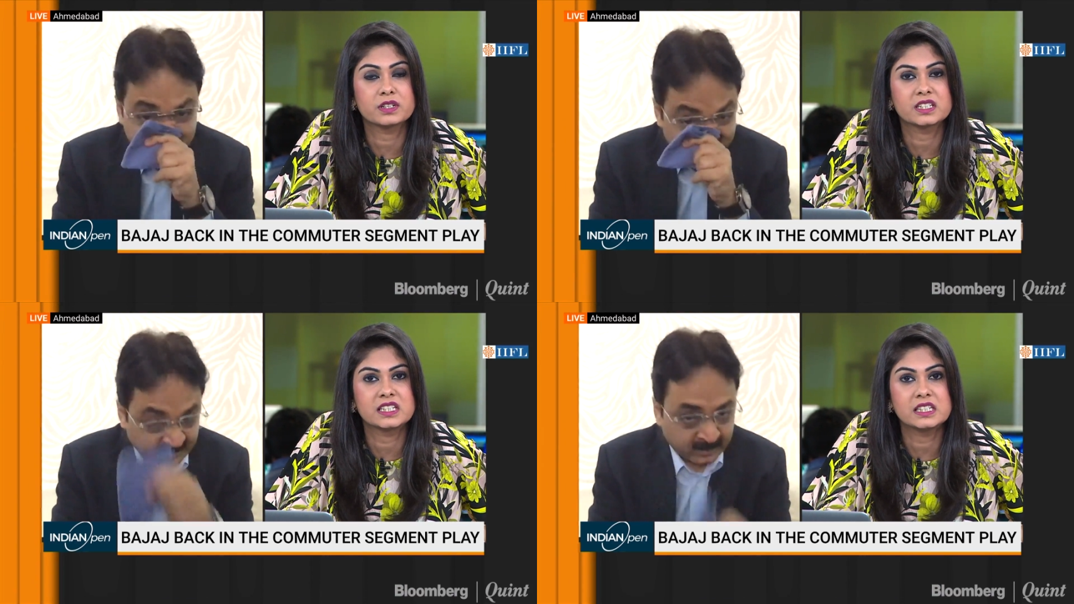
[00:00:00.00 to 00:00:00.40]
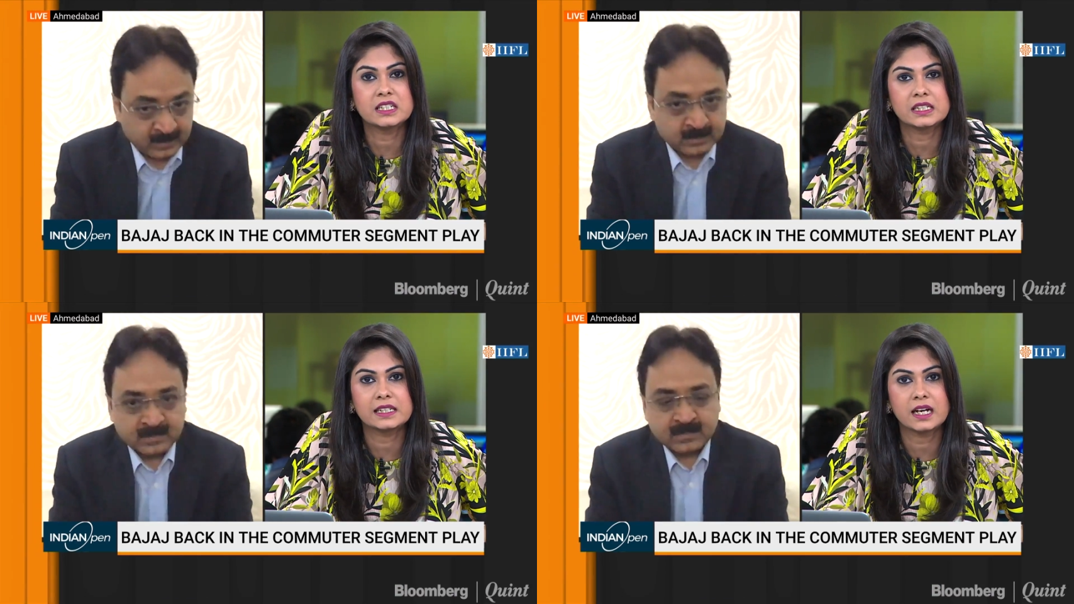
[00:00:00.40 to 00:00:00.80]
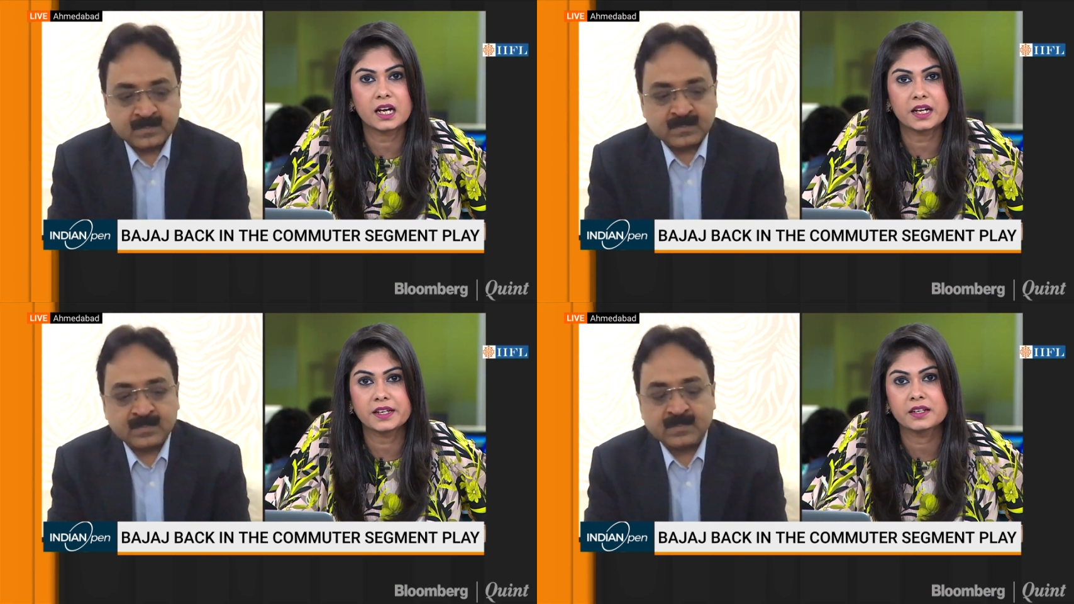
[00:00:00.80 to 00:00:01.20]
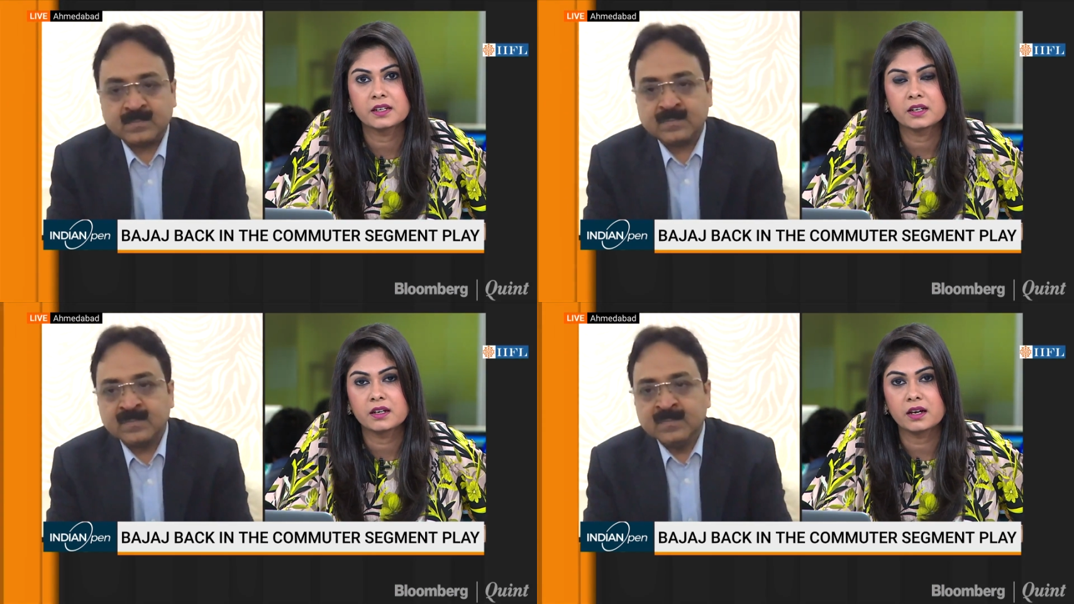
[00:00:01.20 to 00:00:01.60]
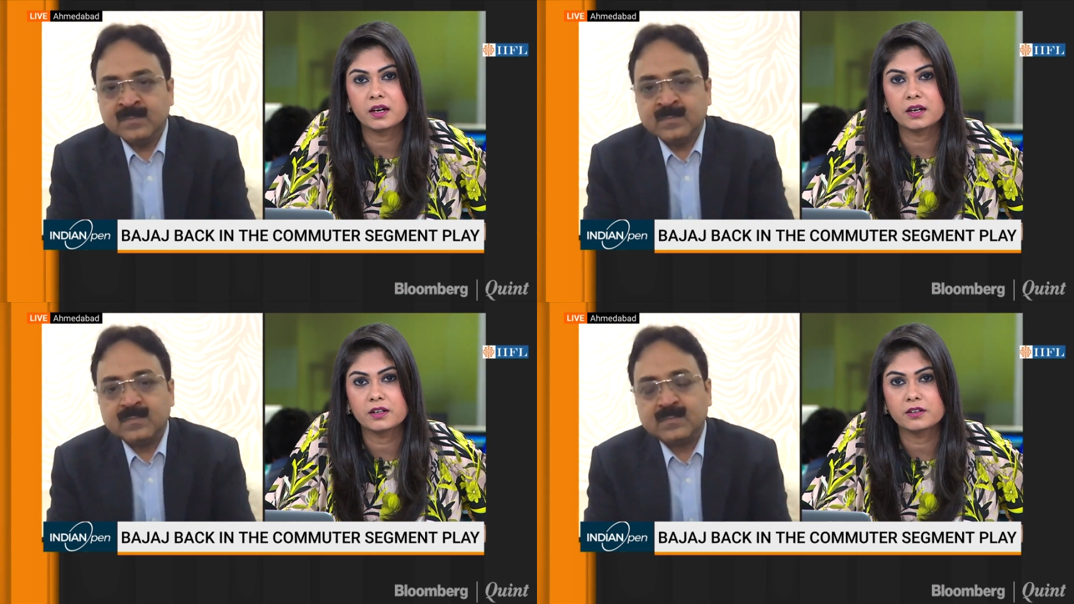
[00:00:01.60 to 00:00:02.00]
Speaker 1: were exceedingly high
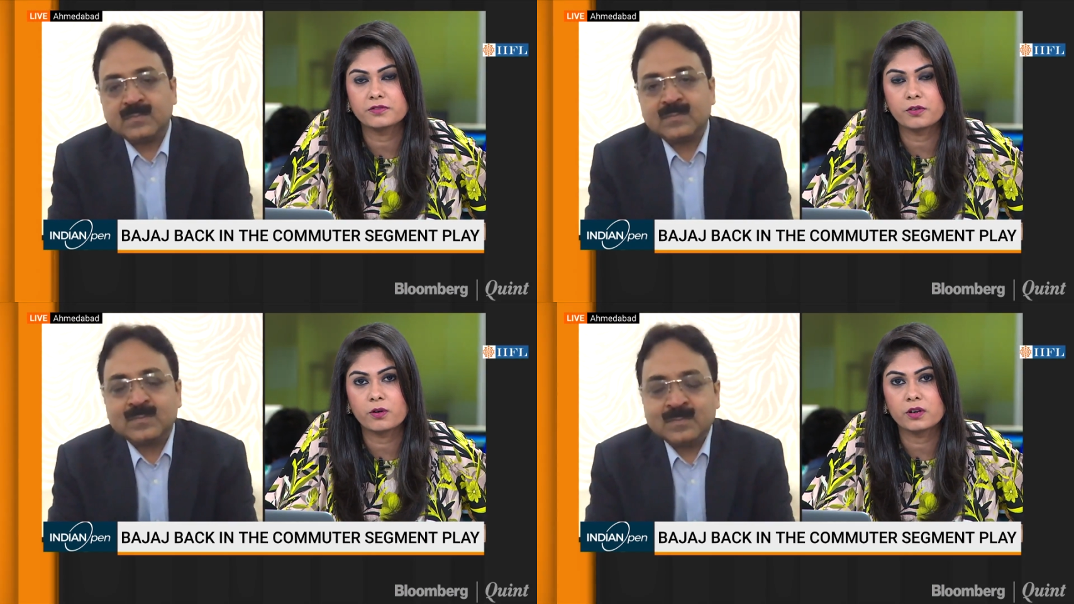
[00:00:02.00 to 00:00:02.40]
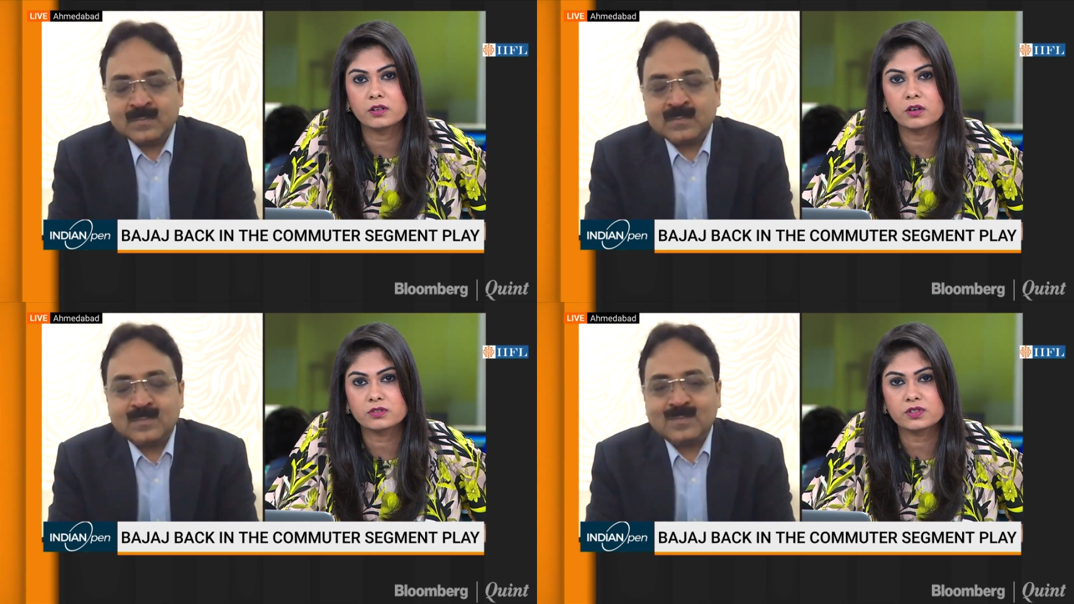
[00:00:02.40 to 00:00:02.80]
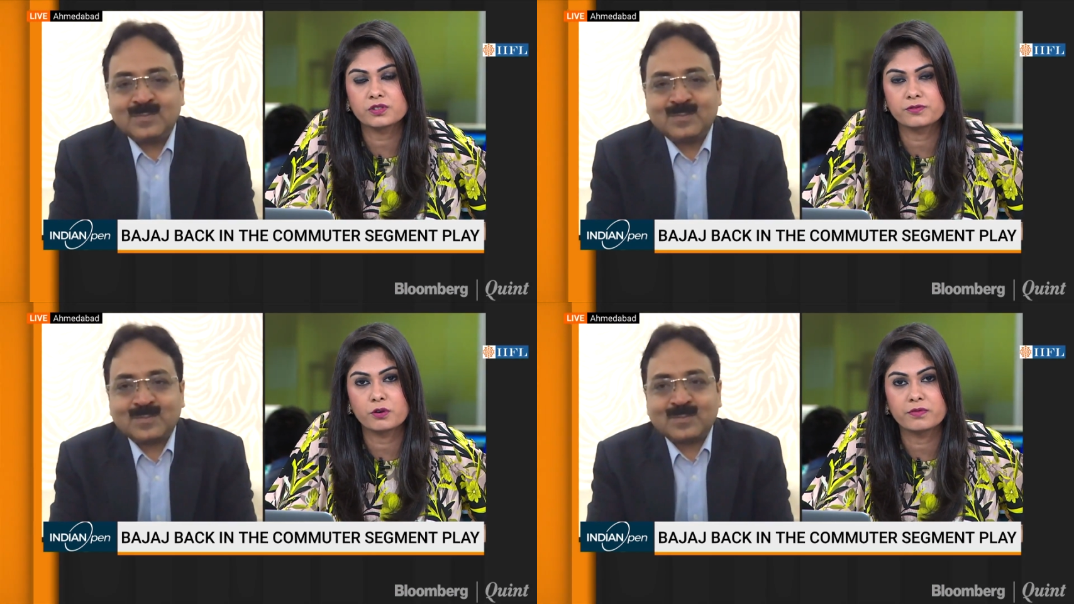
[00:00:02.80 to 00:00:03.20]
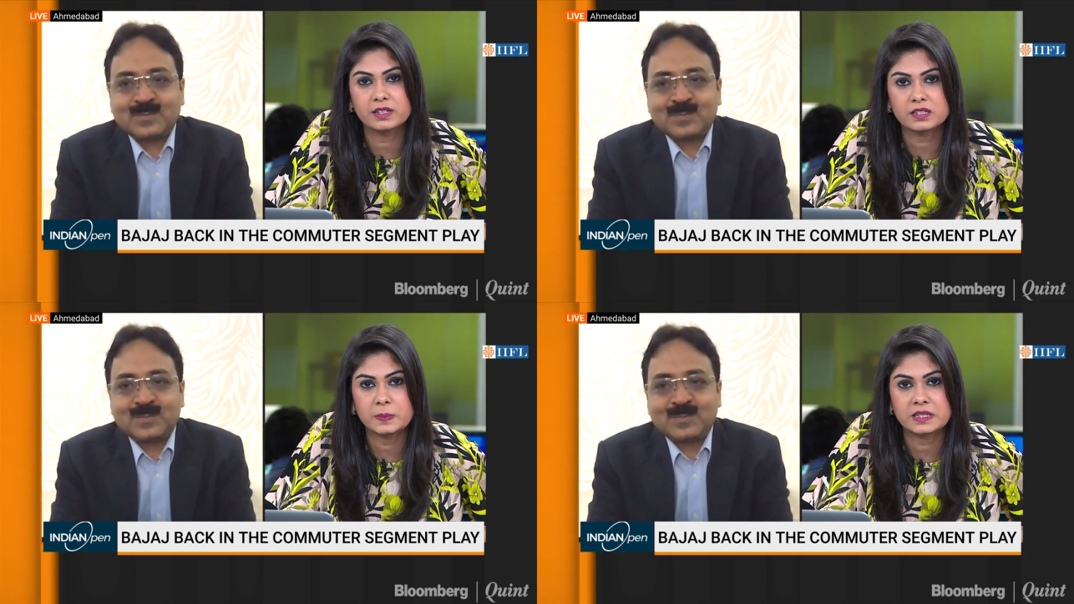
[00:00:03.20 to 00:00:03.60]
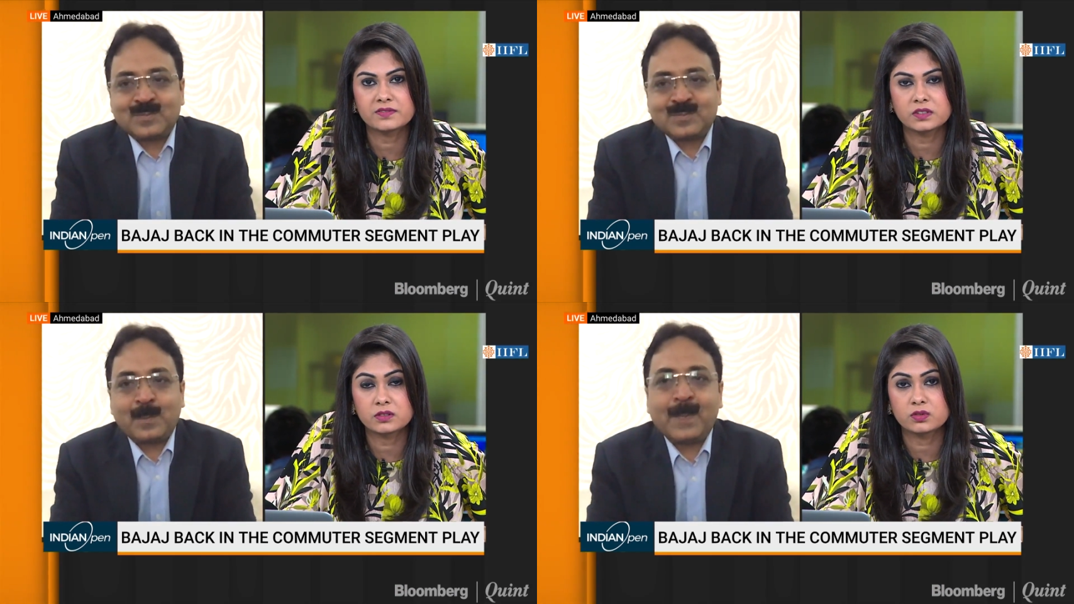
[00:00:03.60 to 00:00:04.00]
uh, for not just the four wheelers but
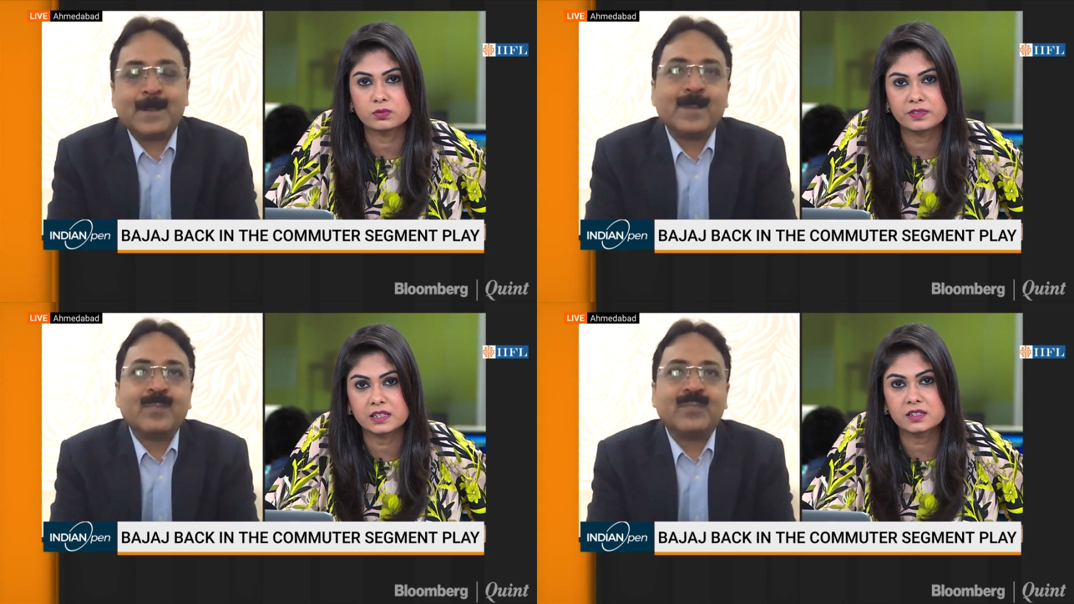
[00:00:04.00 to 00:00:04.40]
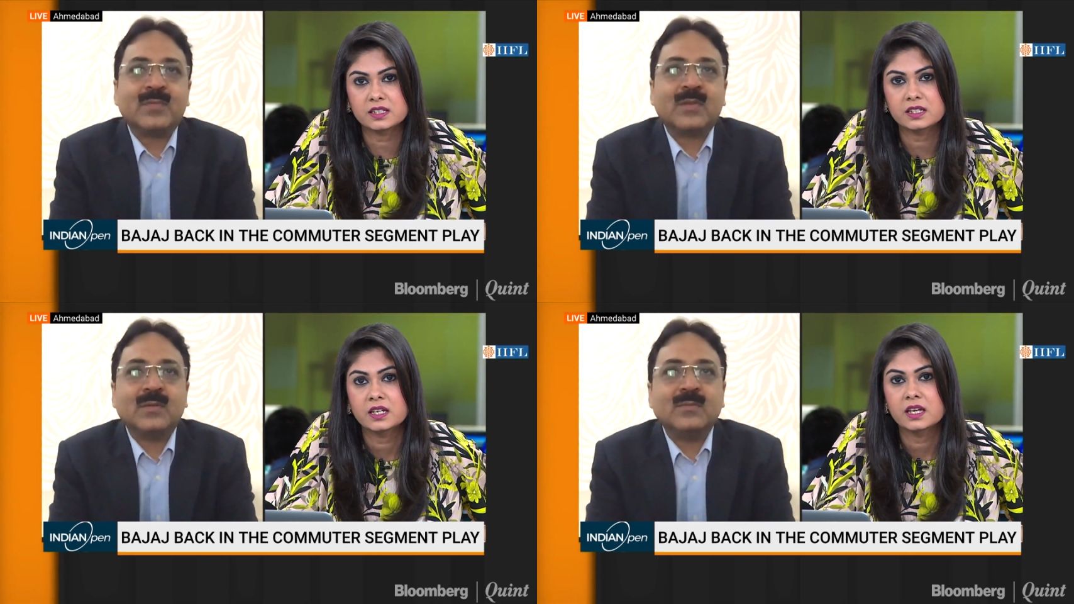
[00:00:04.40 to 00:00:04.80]
even the two wheelers.